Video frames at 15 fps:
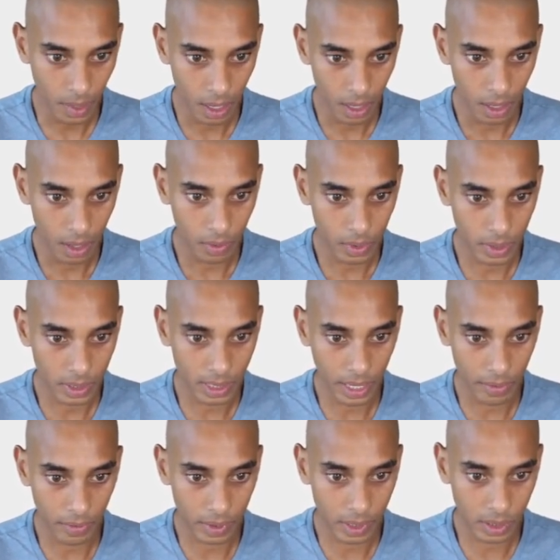I'm going to say
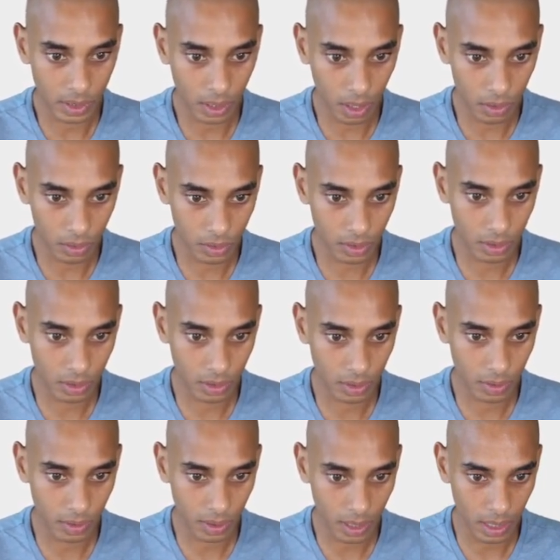
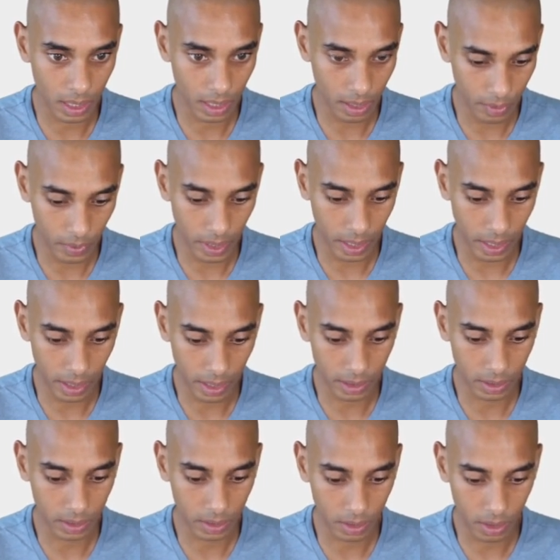result, and then we're
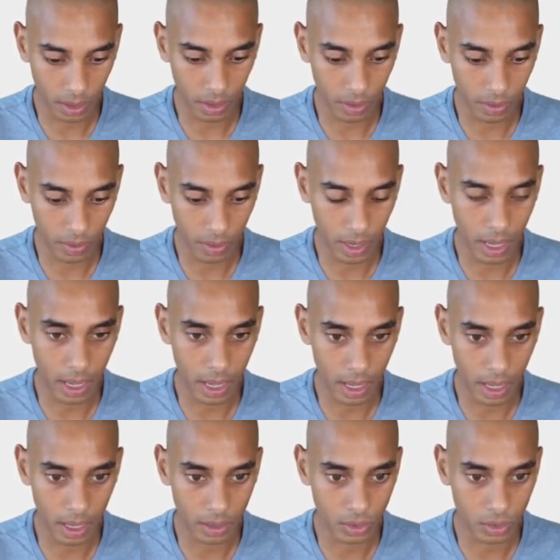going to go
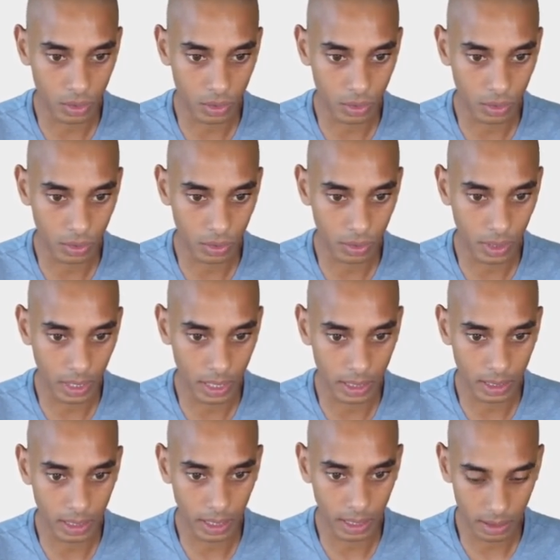uh,
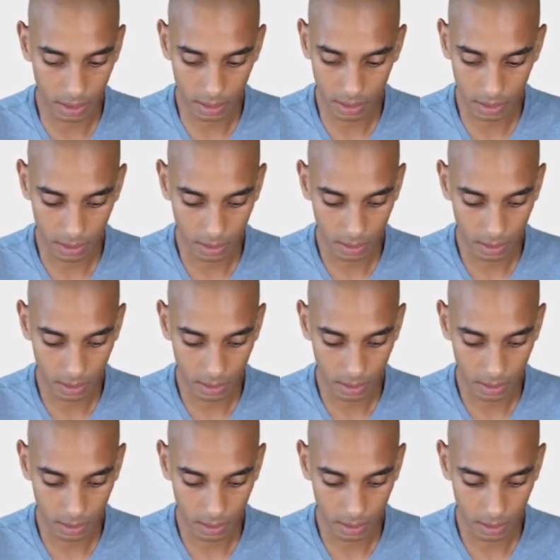indent